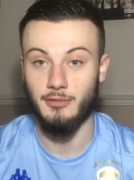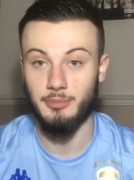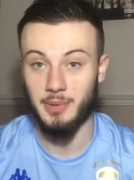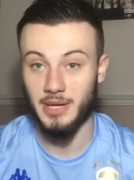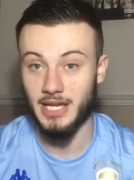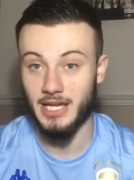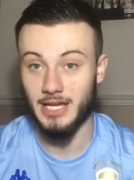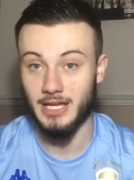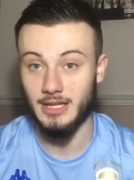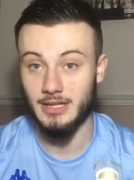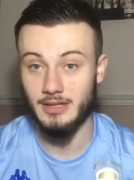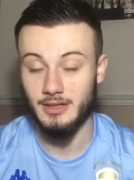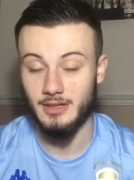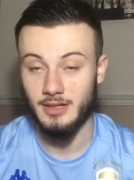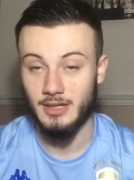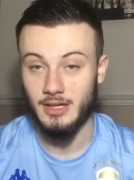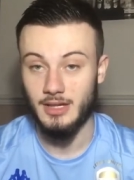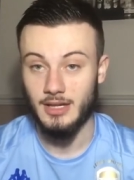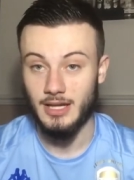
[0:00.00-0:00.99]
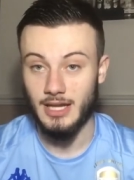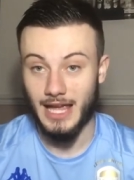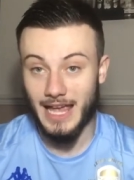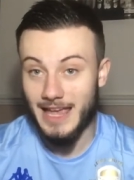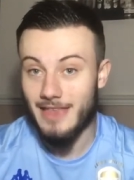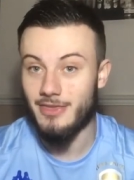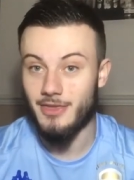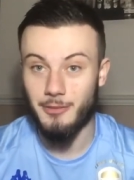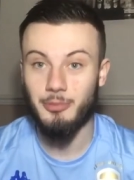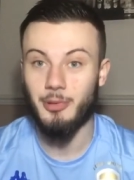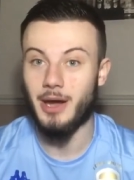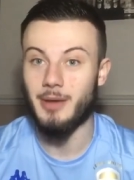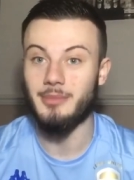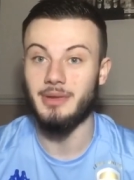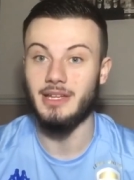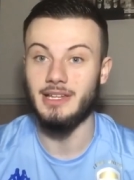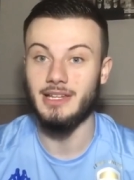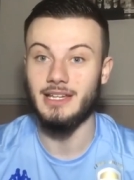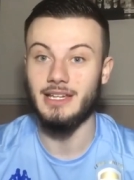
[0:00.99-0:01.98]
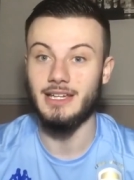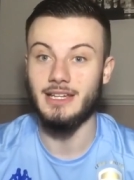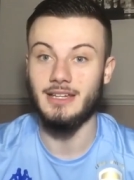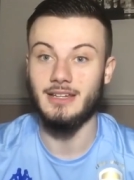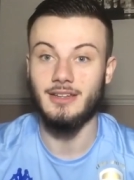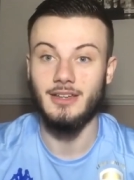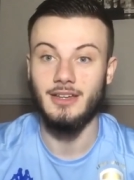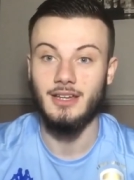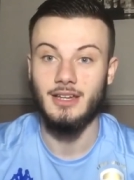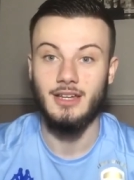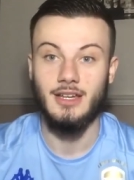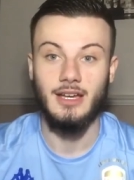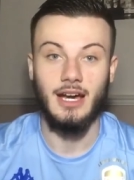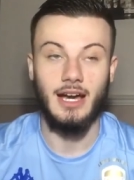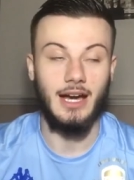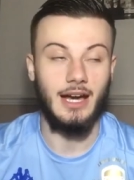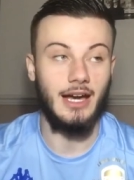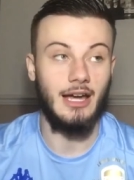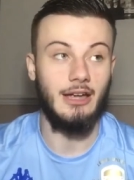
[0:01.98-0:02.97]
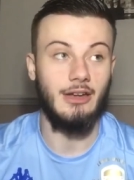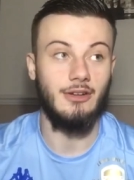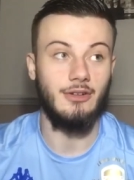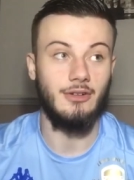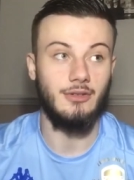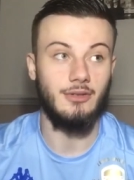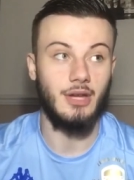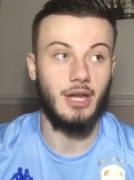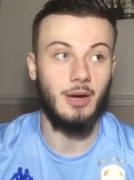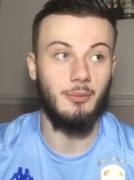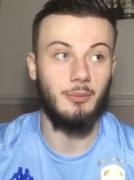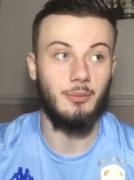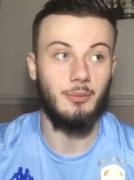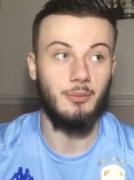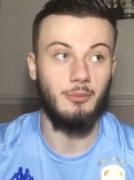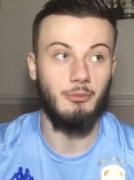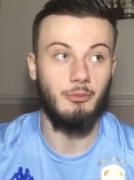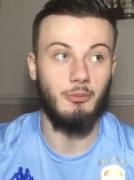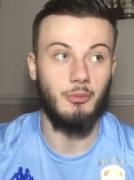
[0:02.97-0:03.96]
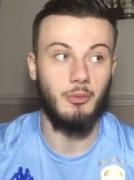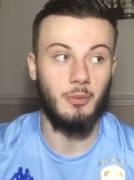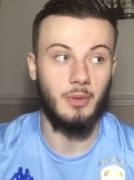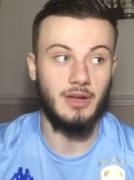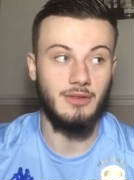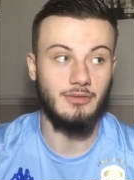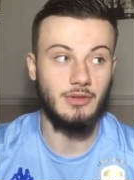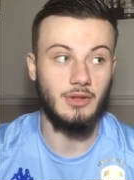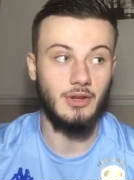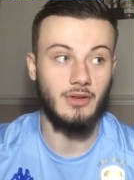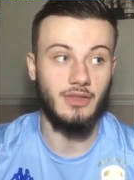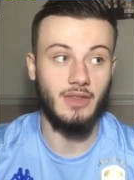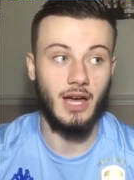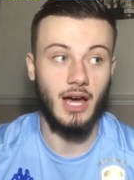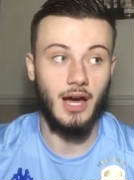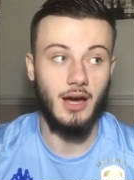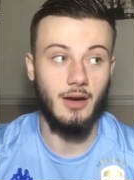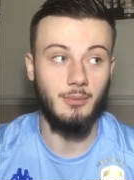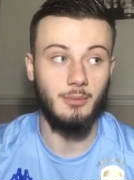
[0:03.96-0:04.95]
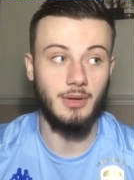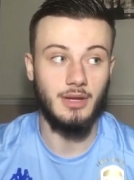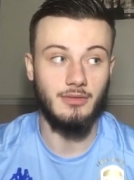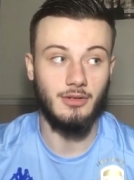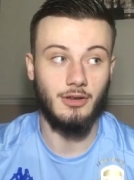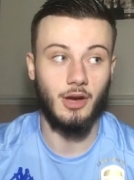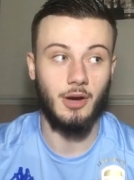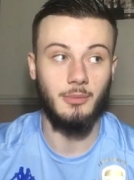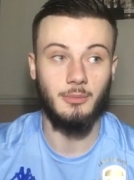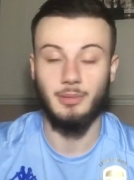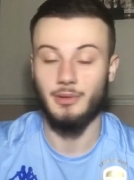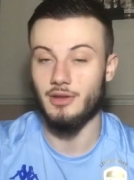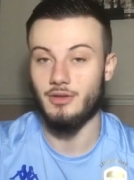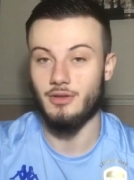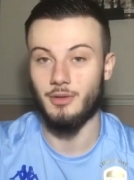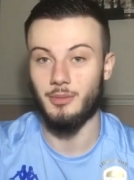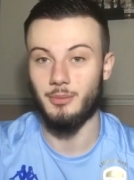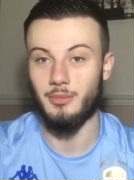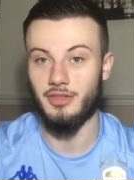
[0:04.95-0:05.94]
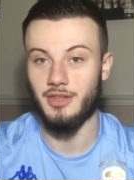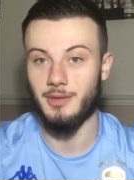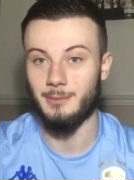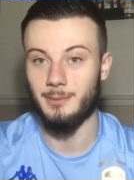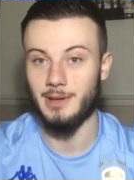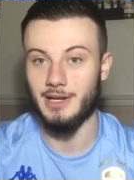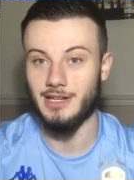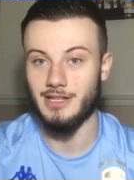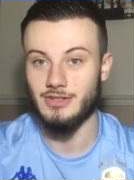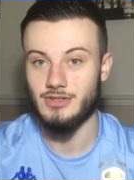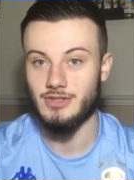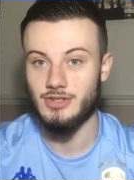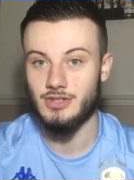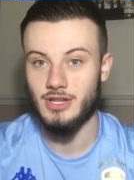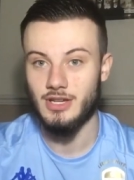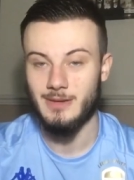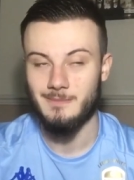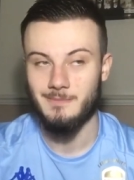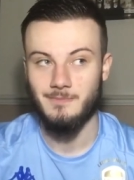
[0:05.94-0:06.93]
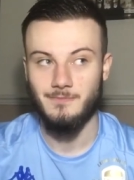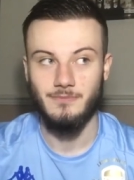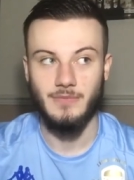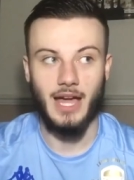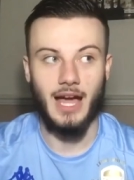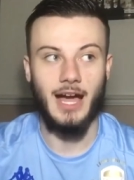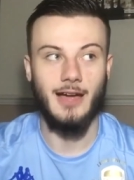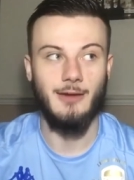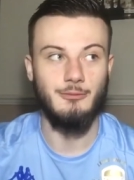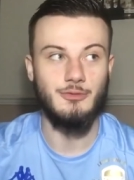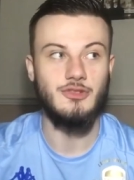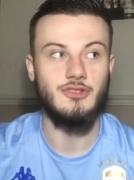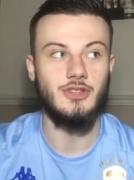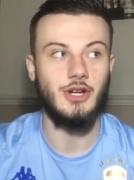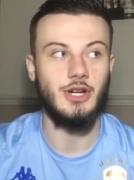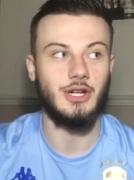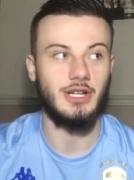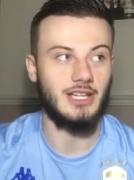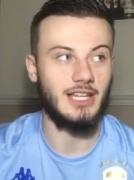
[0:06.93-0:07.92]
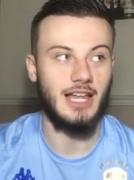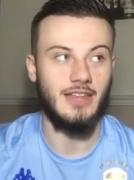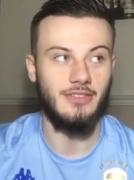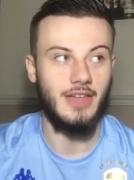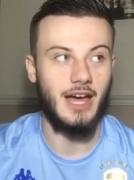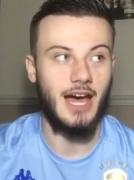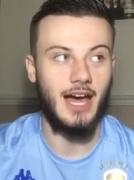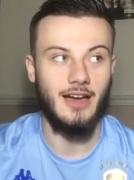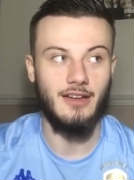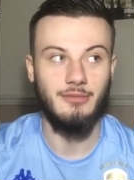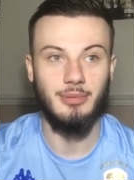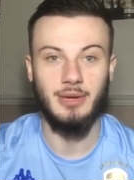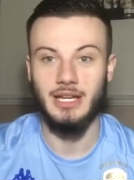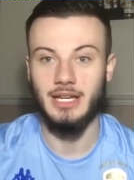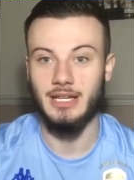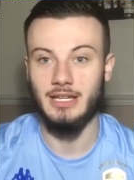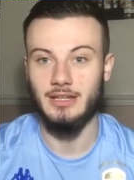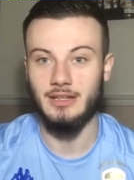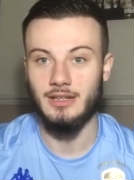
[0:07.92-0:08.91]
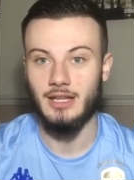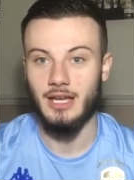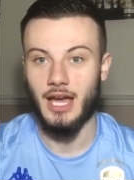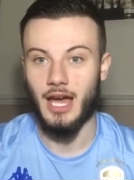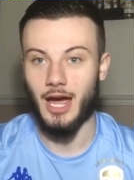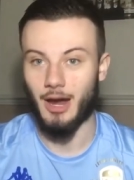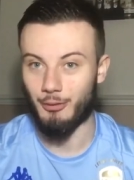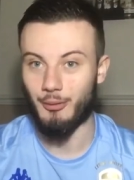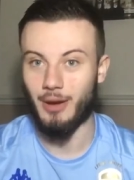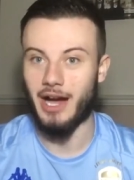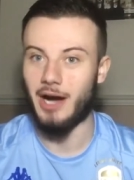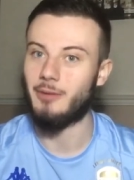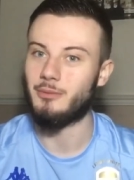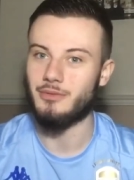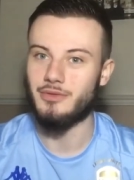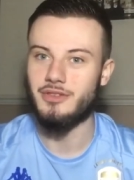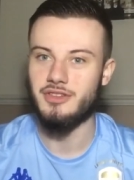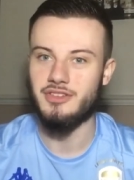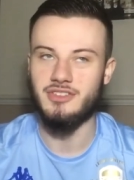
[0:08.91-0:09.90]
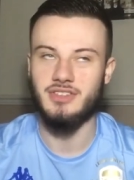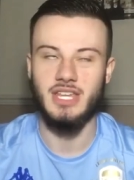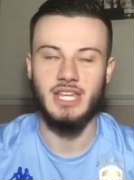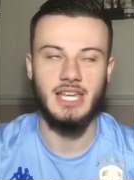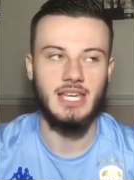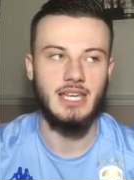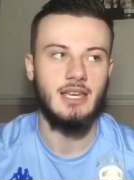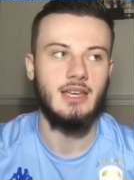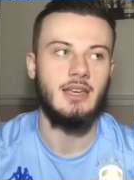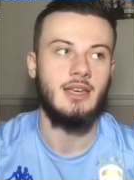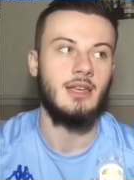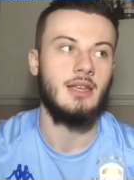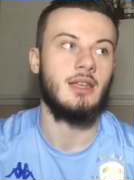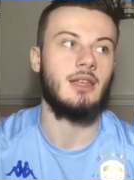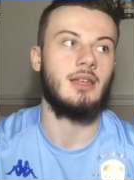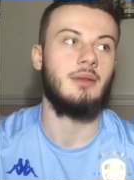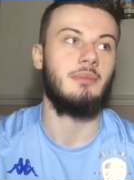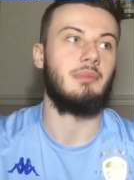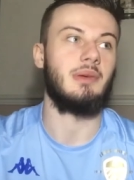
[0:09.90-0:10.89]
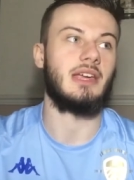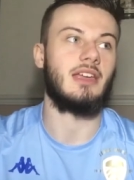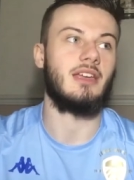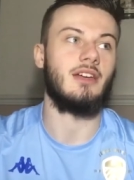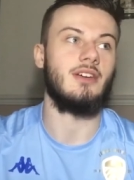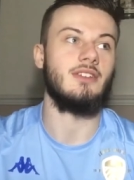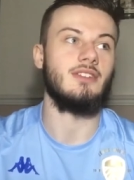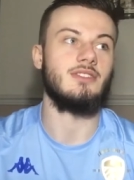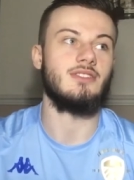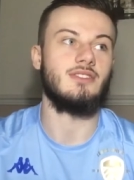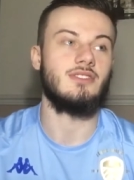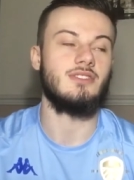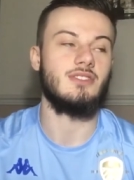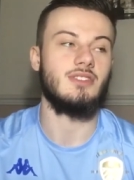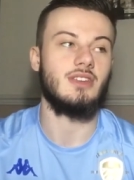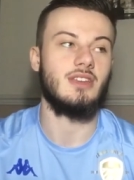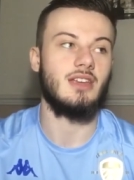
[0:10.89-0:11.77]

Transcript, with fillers: being in the Premier League, and and we've done that, and we've accomplished something which I'm so glad that I've been around to see, because